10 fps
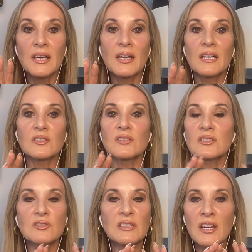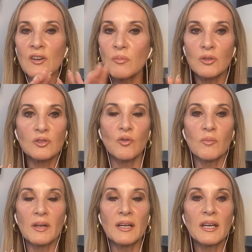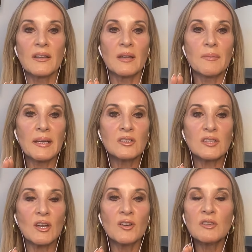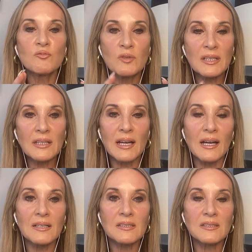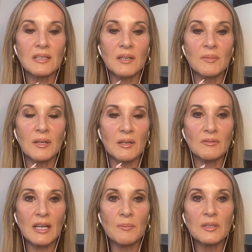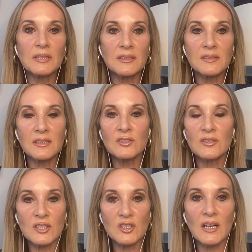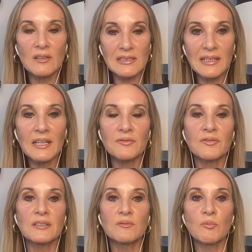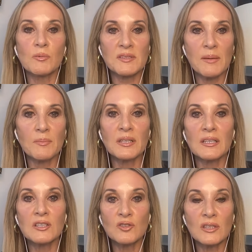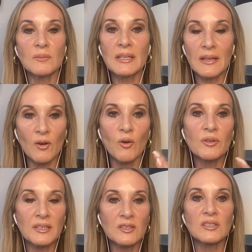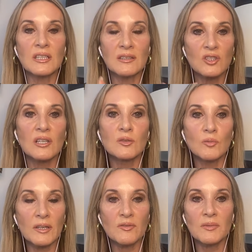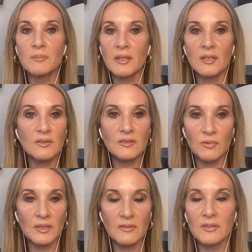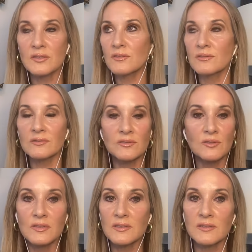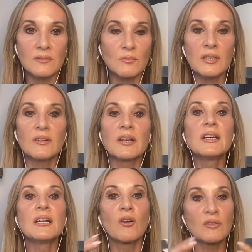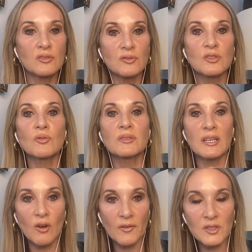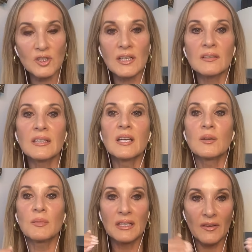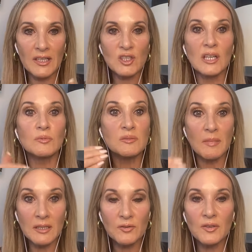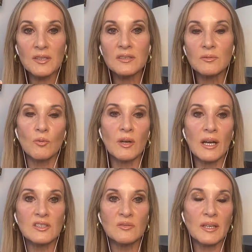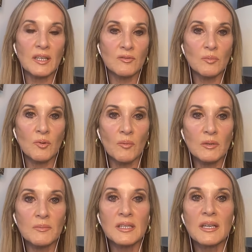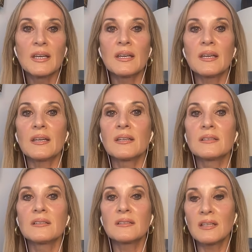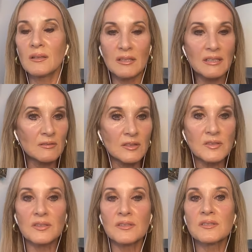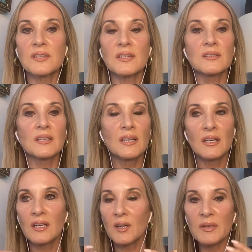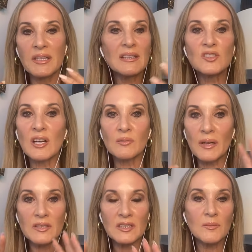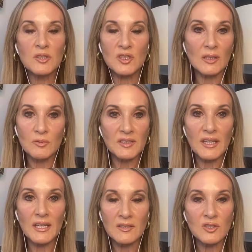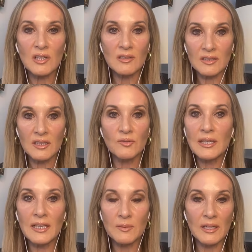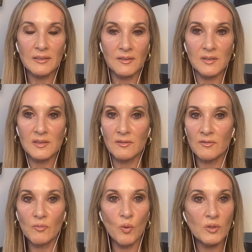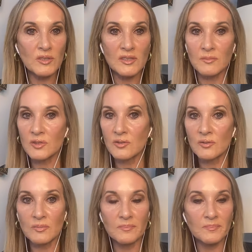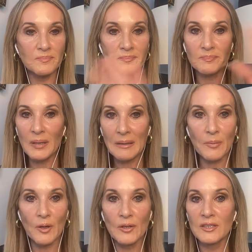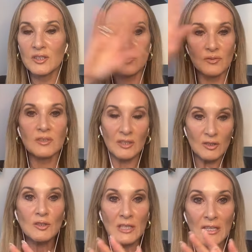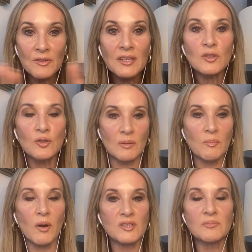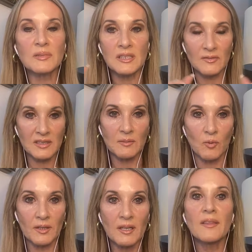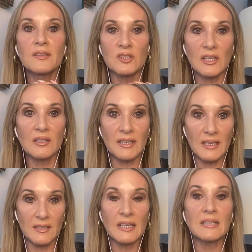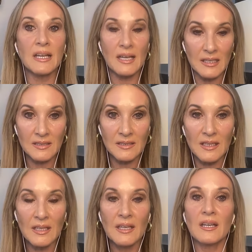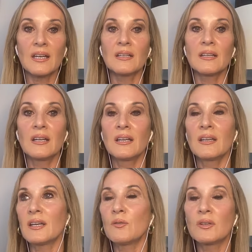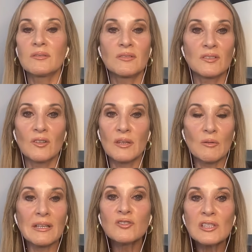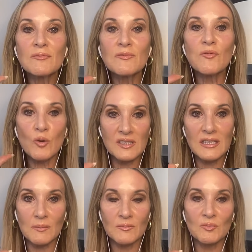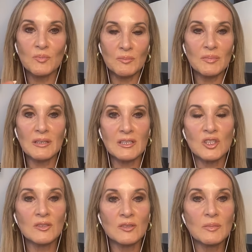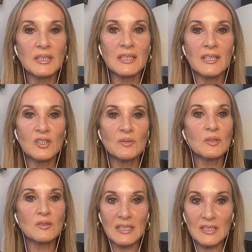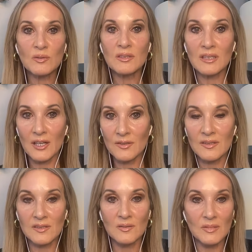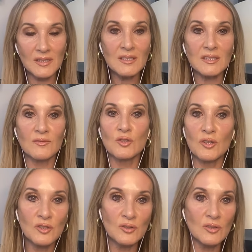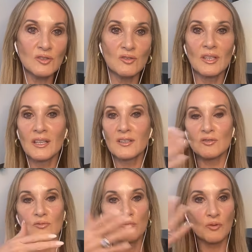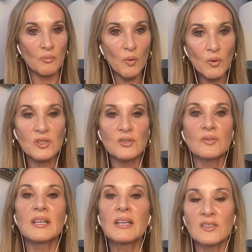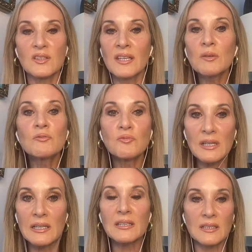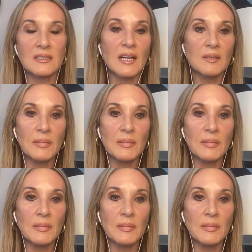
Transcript: It's a oh. terrible trauma. They managed, they only realized um, a couple of years into that child's life that what was happening, and it took them another whole year to get the child away from that mother because of whatever social services and whatever. Wow. Long story short, they got the child, but now that child was manifesting with all kinds of behavioral problems yeah. and uh, illnesses. And I mean, this child, by the time the child was eight, this child had every label under the sun from autism to bipolar to everything really? you could possibly give someone this child had wow. at eight and they were you know they were literally forcing them to put the child on medication because that's what the current system says if you don't do it you the schools will report you and so they were really in a tight